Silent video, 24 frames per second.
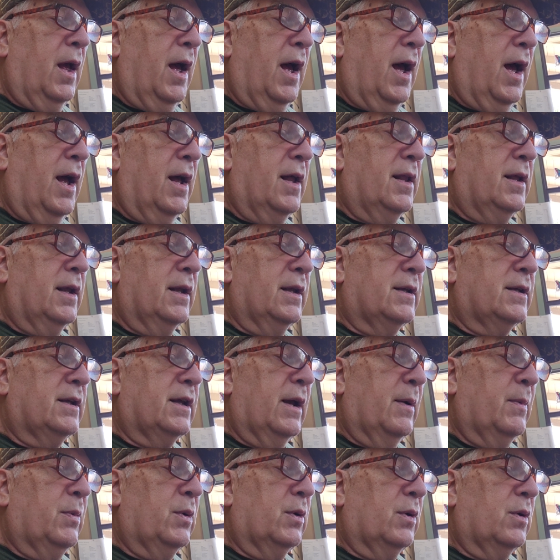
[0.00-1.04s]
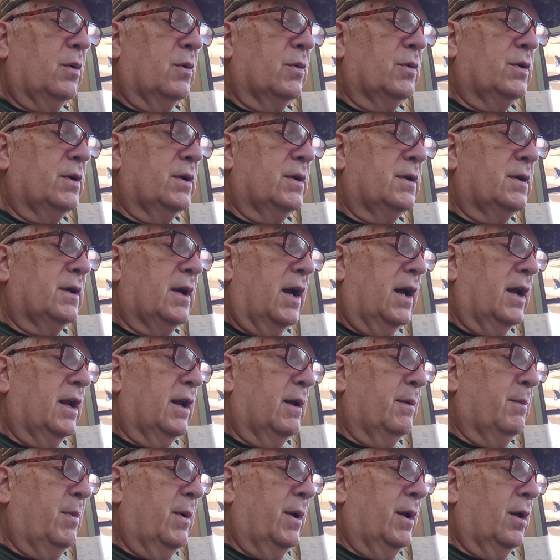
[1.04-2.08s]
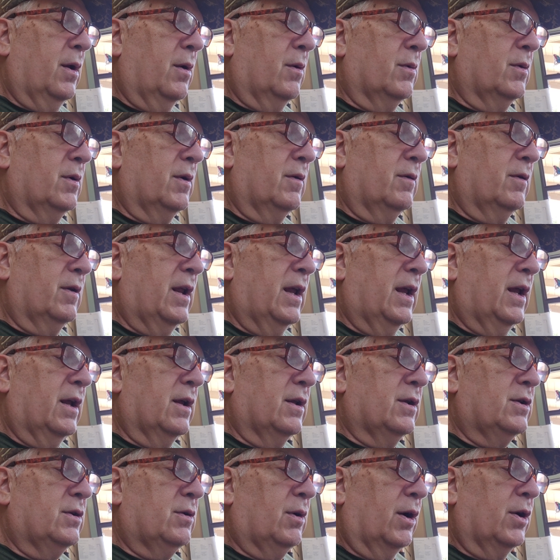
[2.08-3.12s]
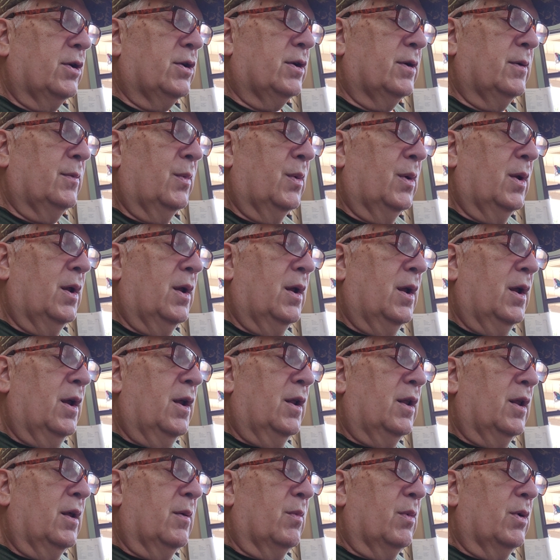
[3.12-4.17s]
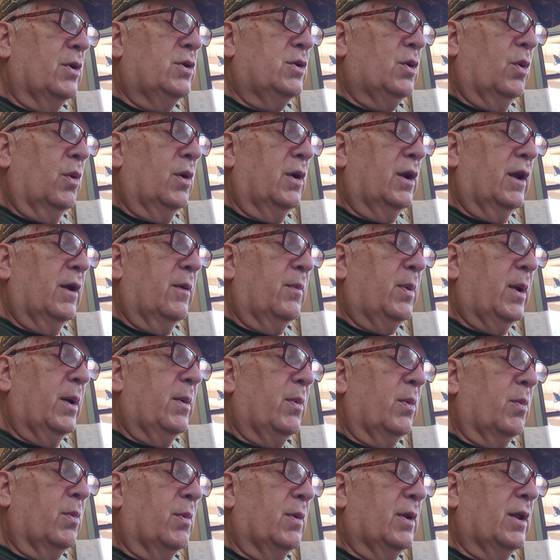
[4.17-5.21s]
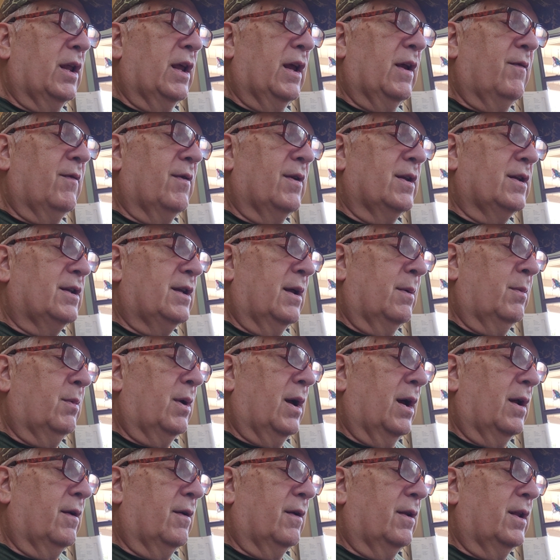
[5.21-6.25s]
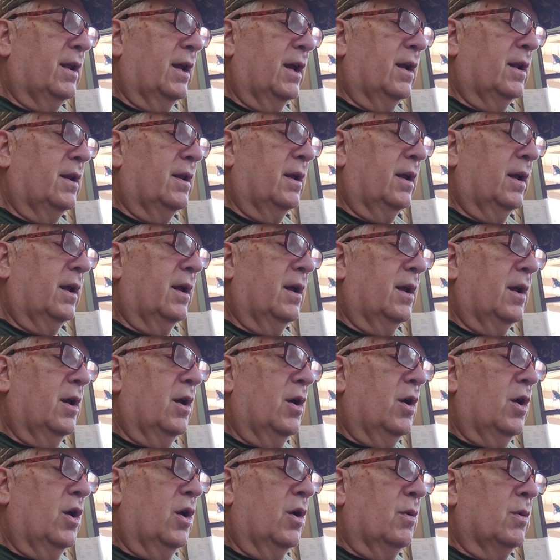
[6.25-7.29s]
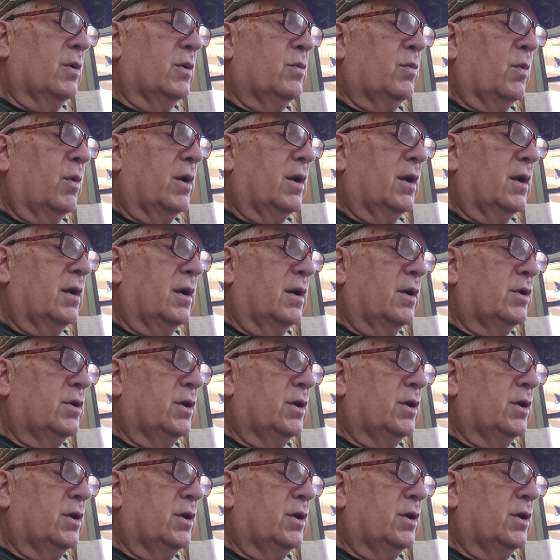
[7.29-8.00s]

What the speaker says: highly skeptical society bent on deconstruction The majority of people believe in some kind of deity who is running the